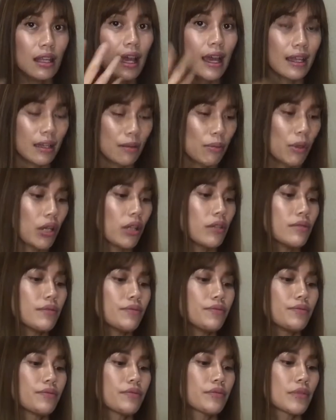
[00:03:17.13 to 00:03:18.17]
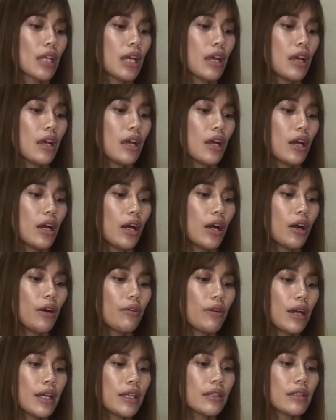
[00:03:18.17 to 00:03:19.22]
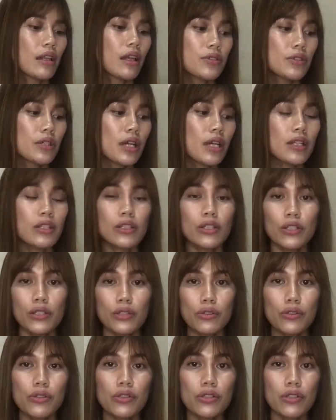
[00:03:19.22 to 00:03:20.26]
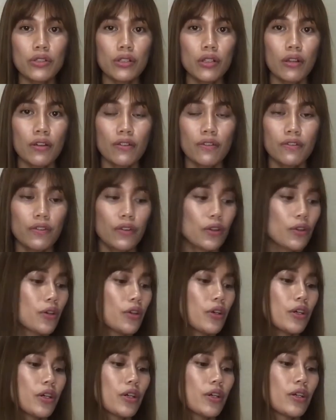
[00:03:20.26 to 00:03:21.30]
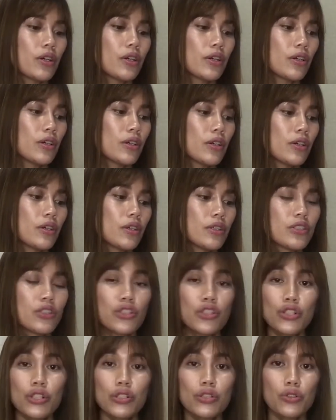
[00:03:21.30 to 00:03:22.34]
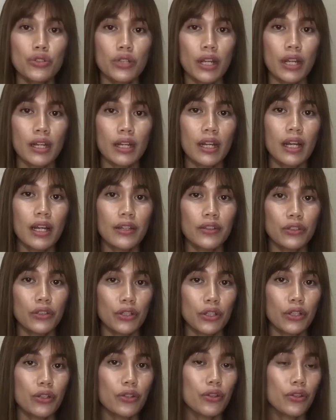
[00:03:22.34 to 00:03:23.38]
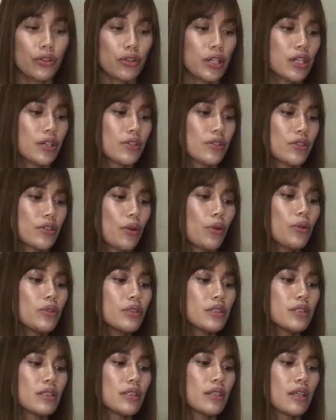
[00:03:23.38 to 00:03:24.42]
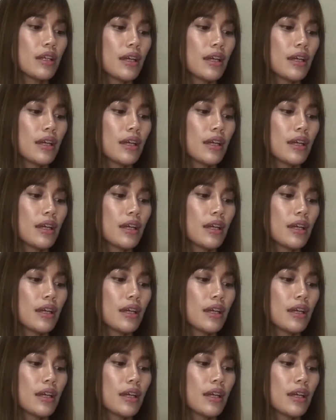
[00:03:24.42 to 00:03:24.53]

edible. All right do not use for children under 3 years old.